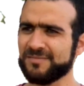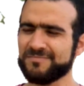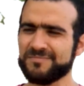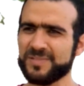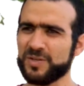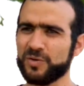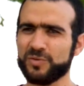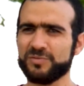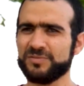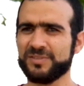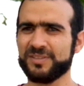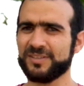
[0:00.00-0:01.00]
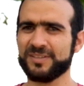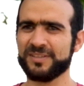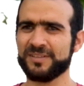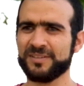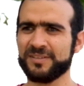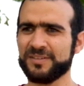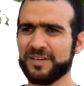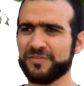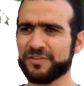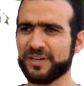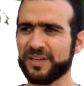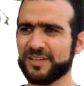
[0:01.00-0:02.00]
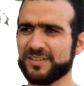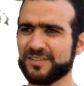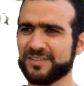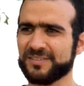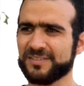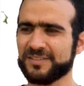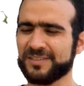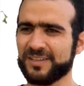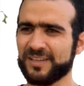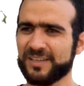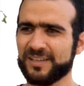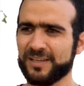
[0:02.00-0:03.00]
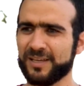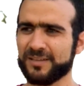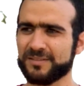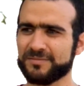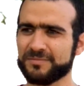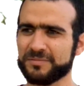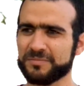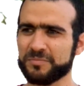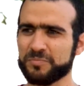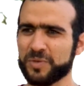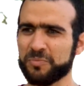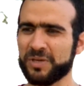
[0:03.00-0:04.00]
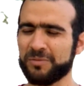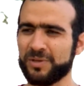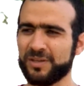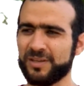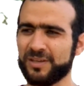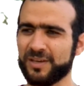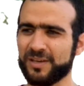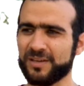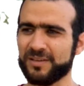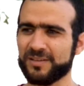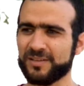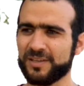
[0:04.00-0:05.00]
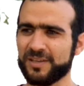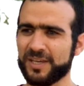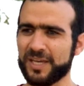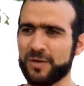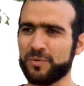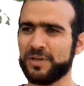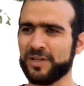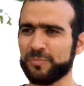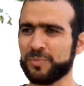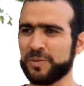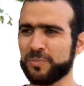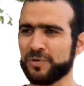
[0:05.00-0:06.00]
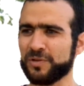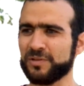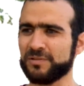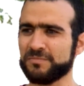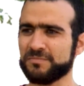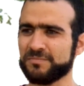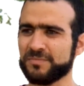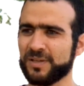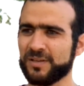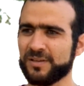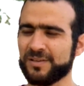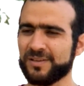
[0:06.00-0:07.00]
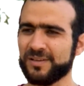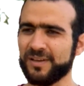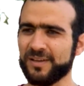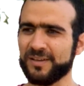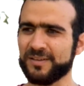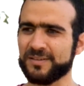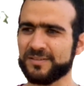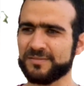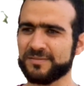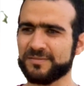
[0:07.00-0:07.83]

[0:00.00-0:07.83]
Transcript: No, not forget, um, but maybe uh, it would help people uh,